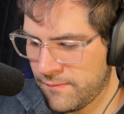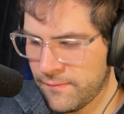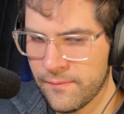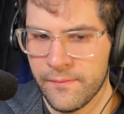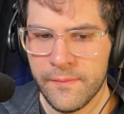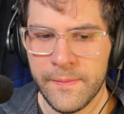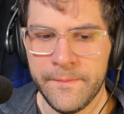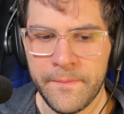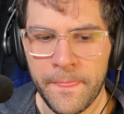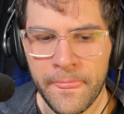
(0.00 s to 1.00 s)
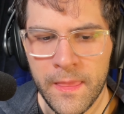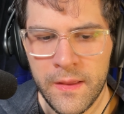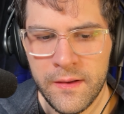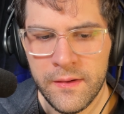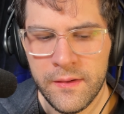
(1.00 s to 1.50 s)

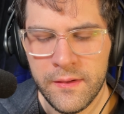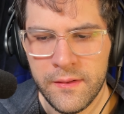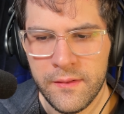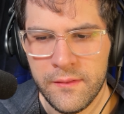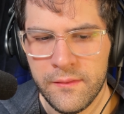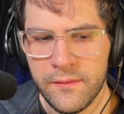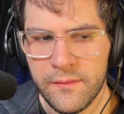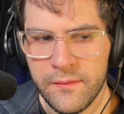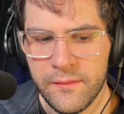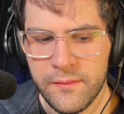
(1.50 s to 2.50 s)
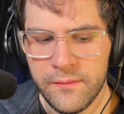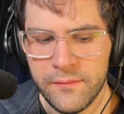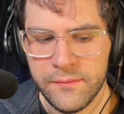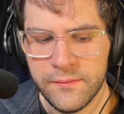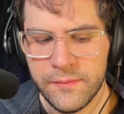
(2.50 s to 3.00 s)

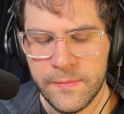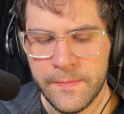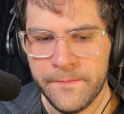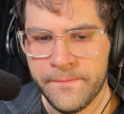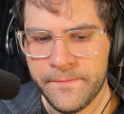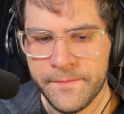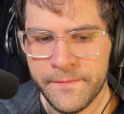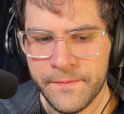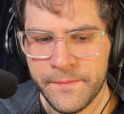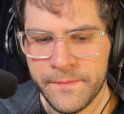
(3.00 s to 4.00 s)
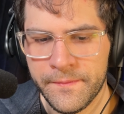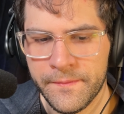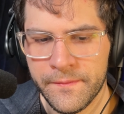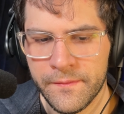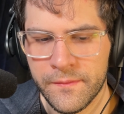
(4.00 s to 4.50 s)

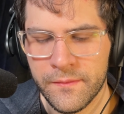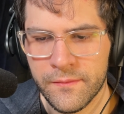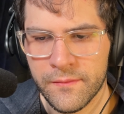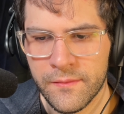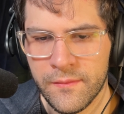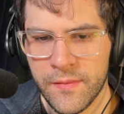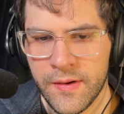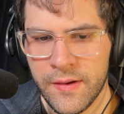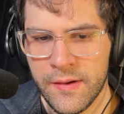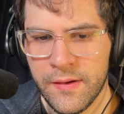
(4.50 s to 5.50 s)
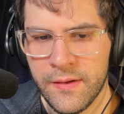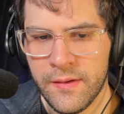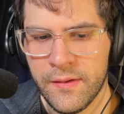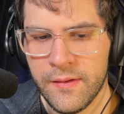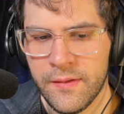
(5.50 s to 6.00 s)

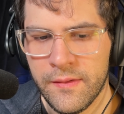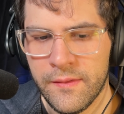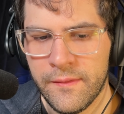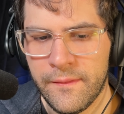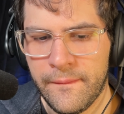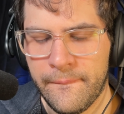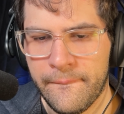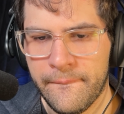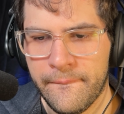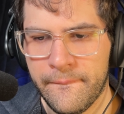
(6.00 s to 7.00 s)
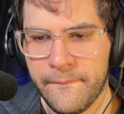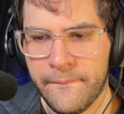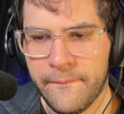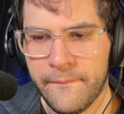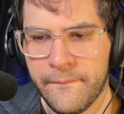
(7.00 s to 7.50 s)

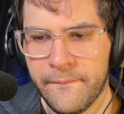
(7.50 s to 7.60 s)
(no one is talking)